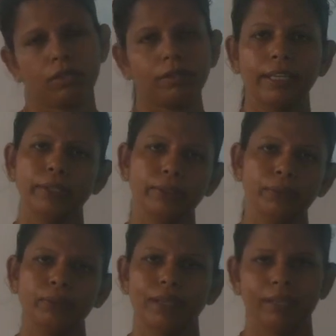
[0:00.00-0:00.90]
Thank
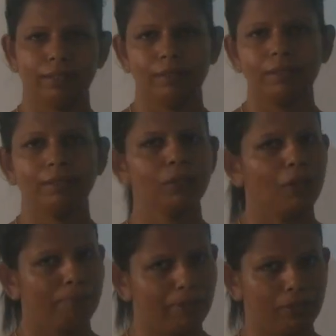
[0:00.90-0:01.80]
you and
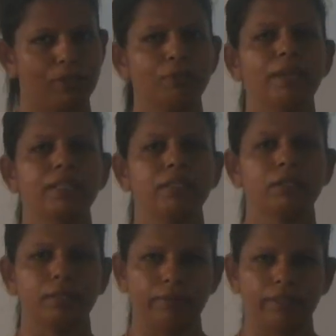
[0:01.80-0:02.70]
God bless you, my dear
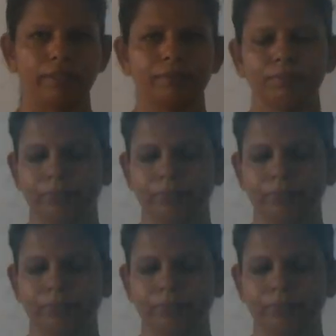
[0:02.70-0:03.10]
children.